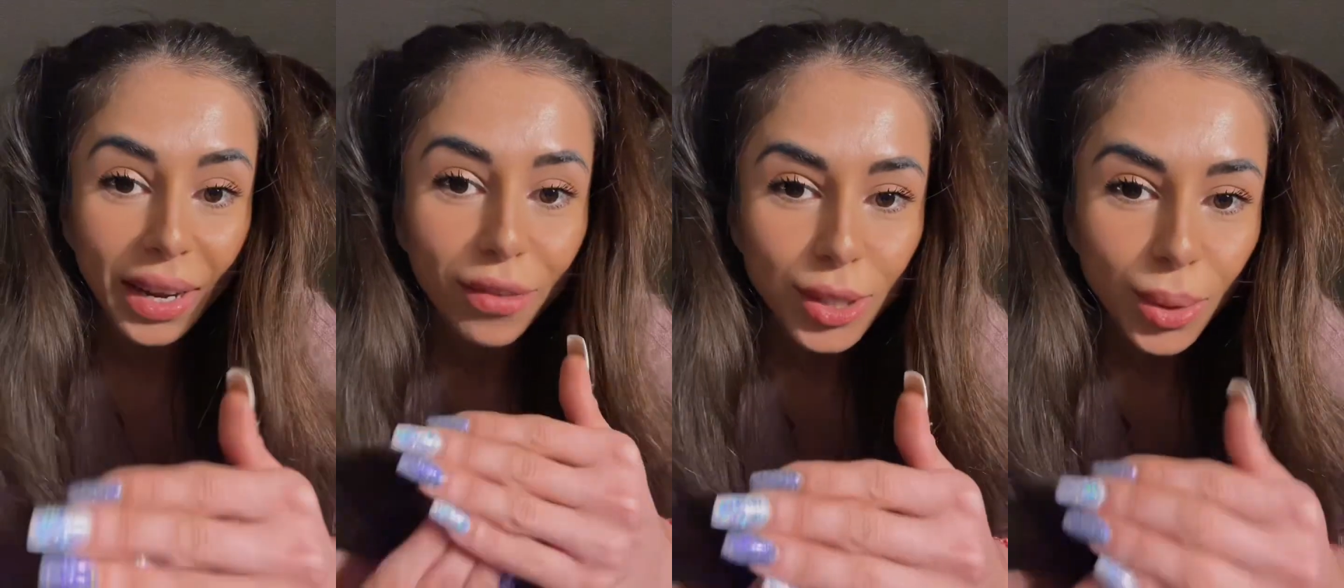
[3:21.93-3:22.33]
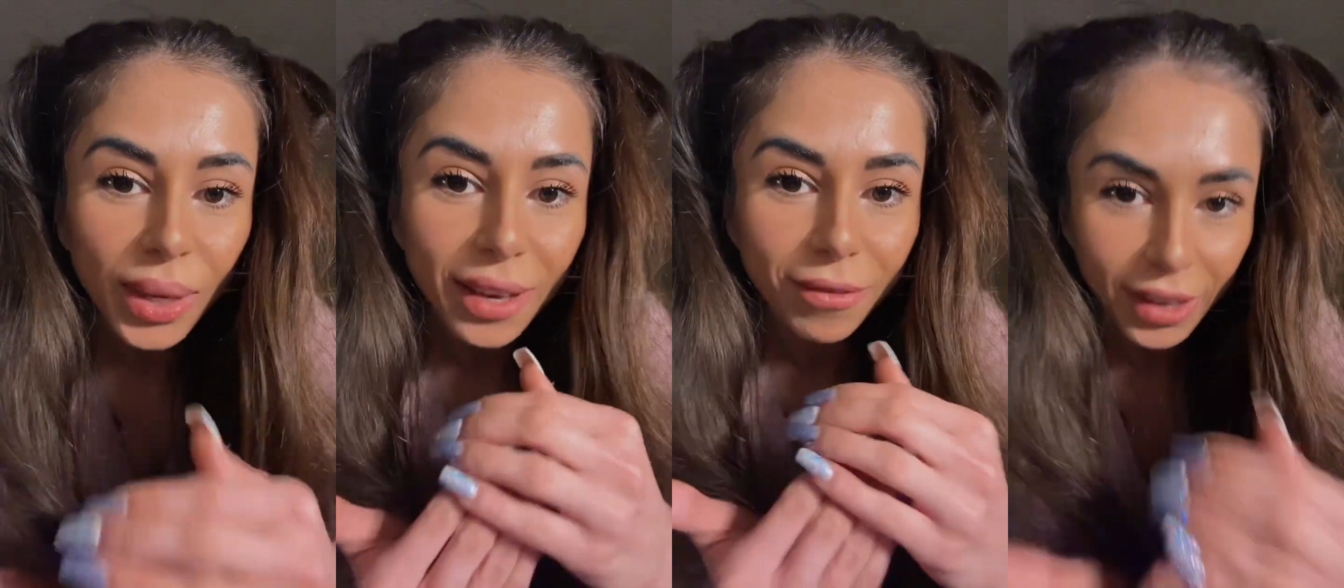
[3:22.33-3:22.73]
if you don't
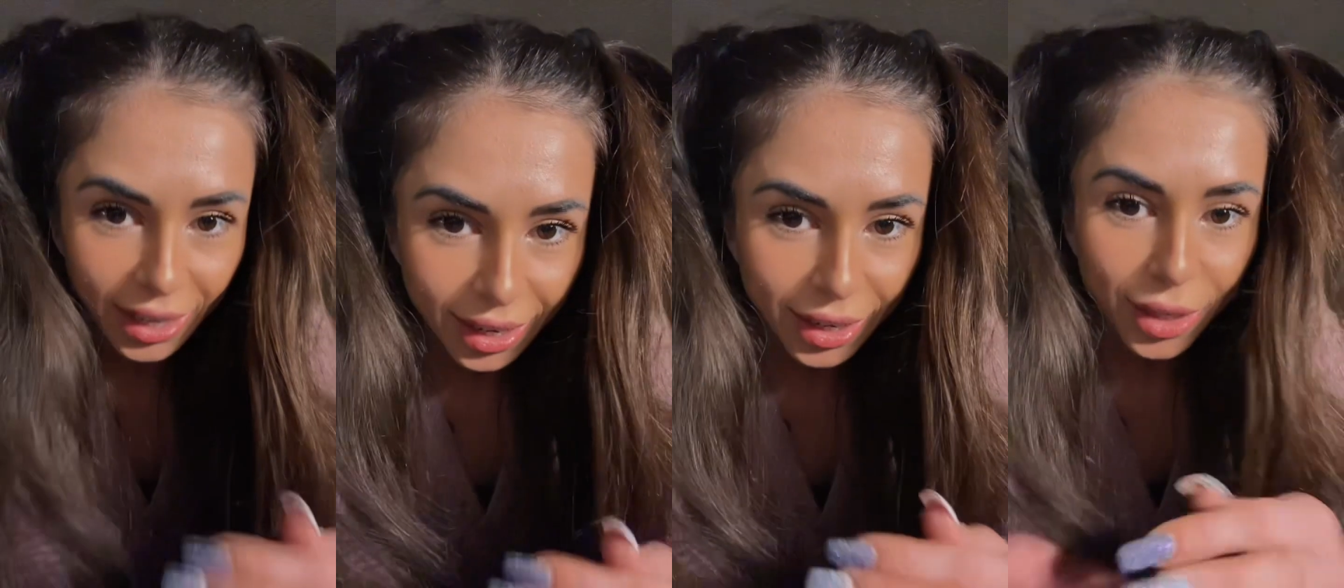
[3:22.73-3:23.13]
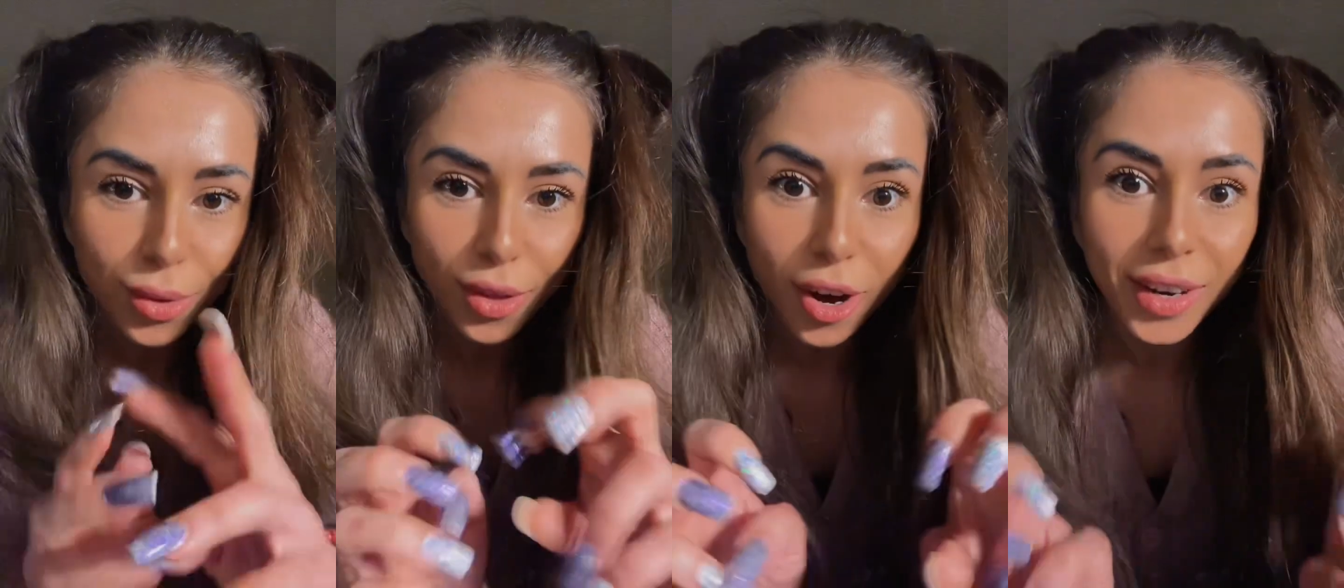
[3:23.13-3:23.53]
give in
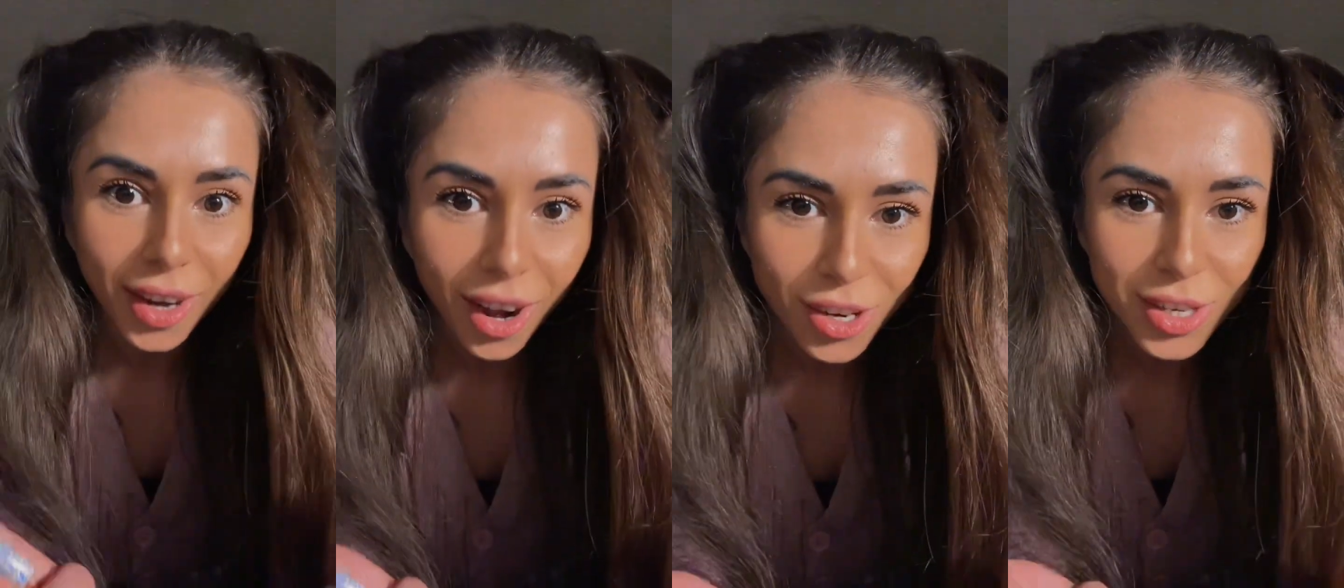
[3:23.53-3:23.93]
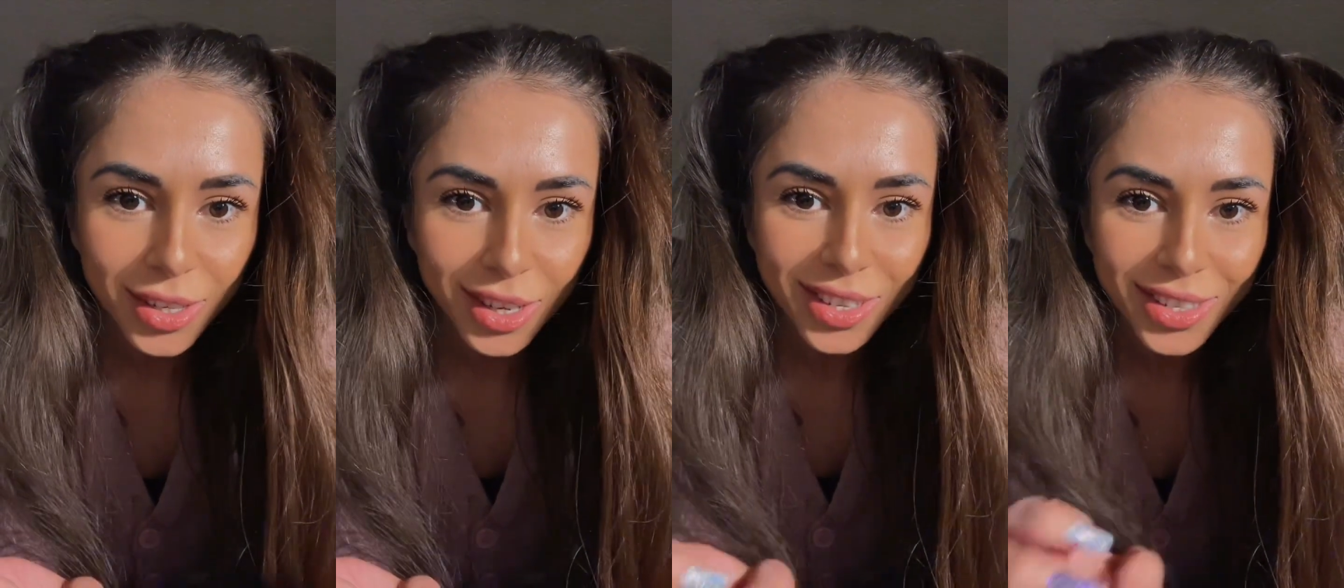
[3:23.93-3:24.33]
into their
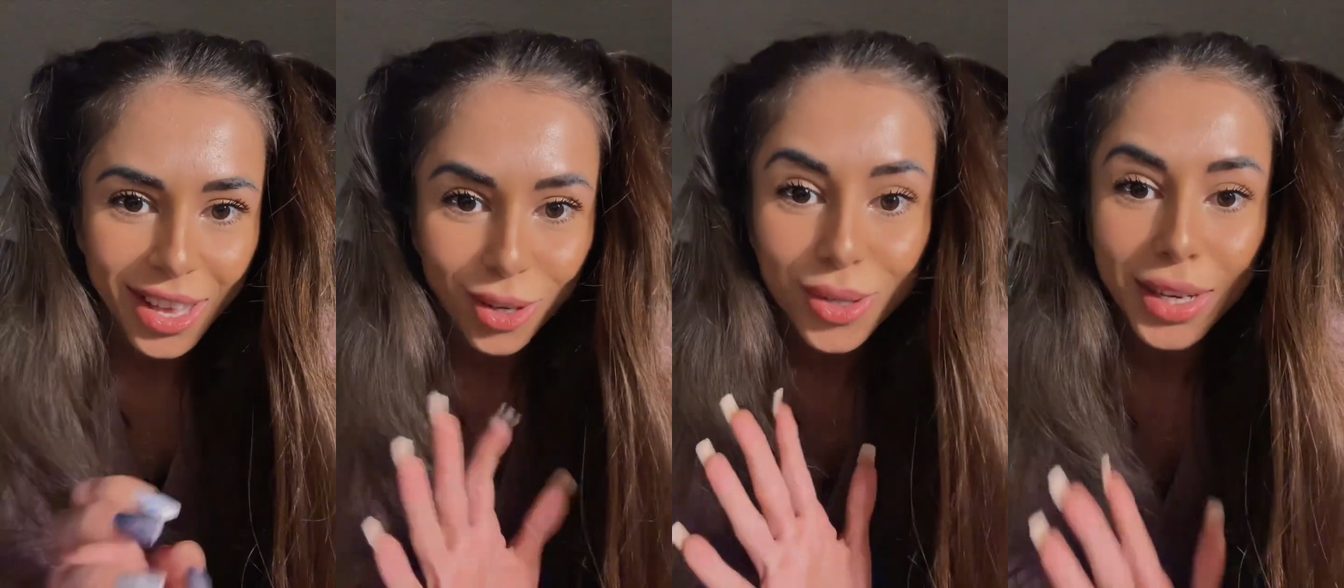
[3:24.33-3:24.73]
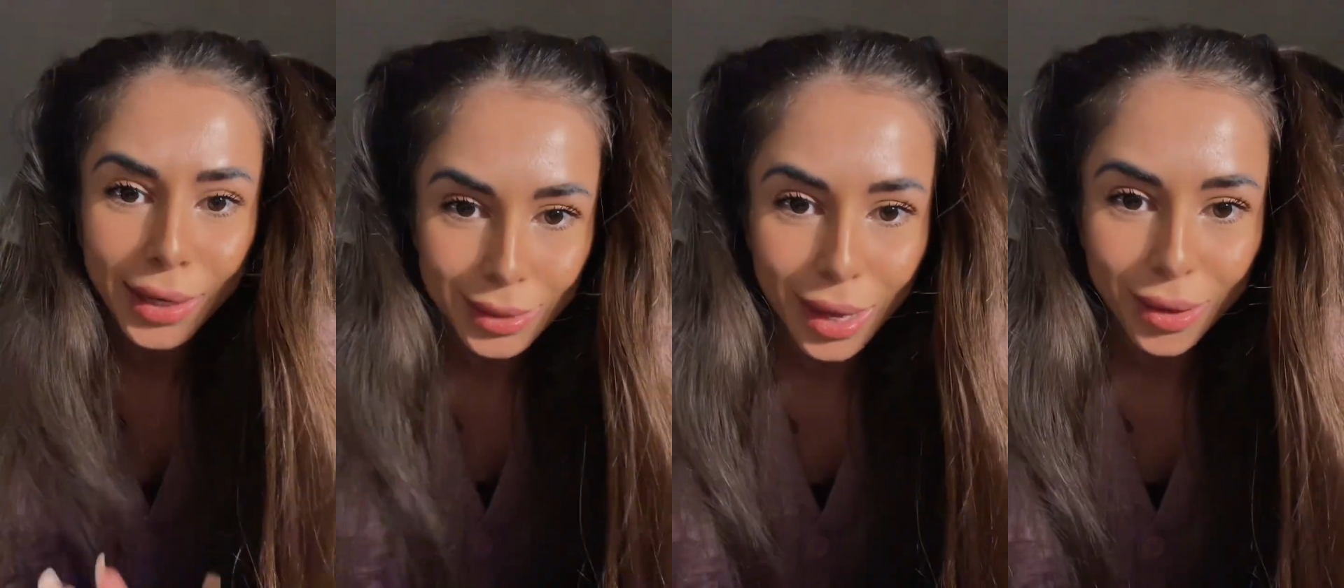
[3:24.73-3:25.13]
unconsciousness, then you stay
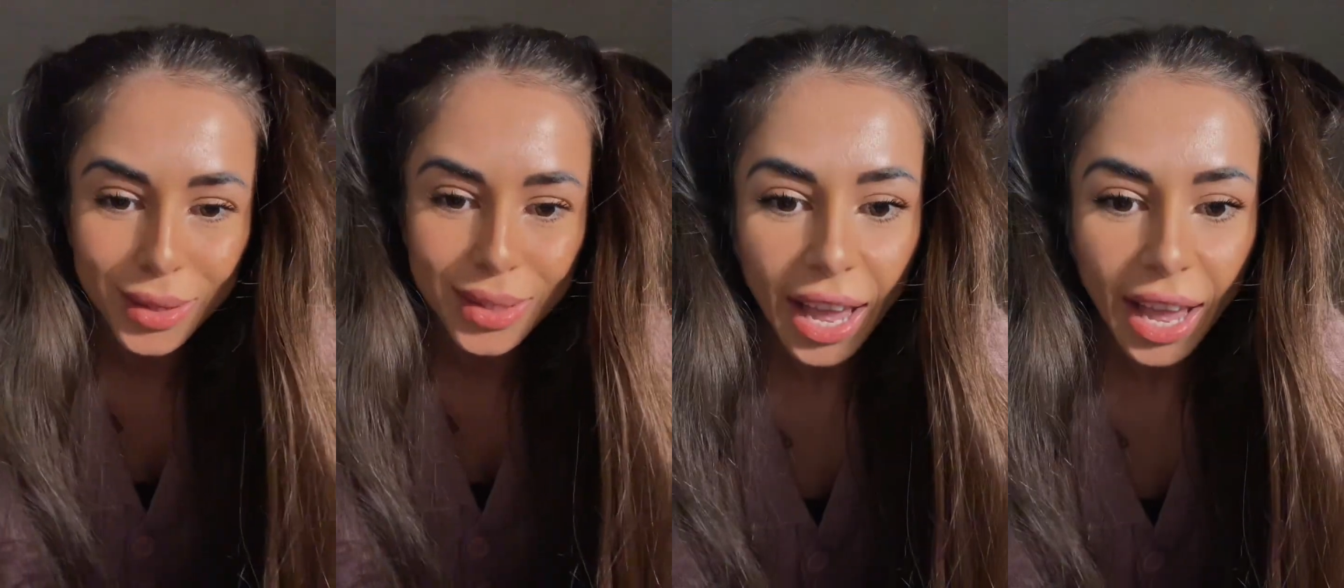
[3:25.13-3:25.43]
centered.